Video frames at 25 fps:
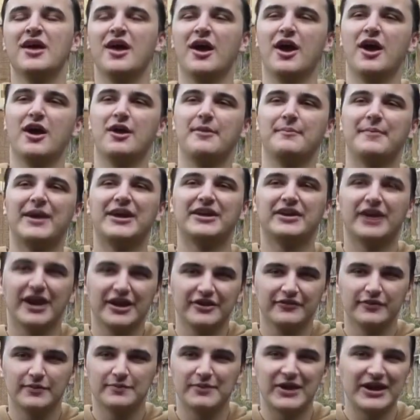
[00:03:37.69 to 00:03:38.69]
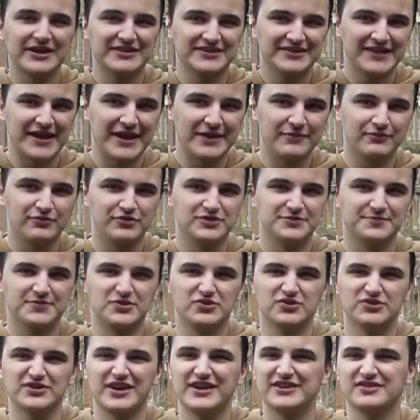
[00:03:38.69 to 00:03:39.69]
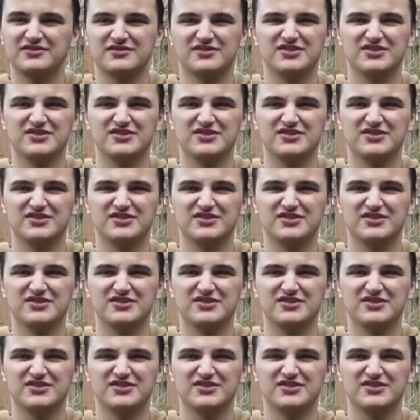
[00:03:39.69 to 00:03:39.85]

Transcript: I kind of applied to Cambridge because I'd